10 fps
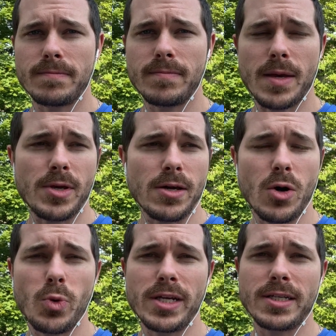Maybe
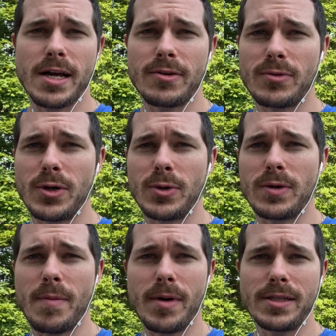a week down the
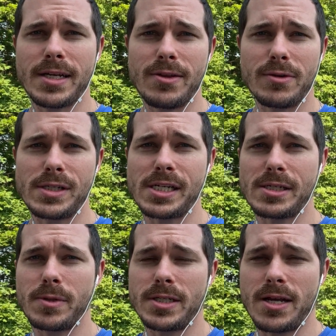road, a month down the road,
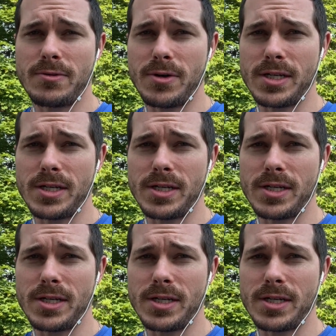six months down the road,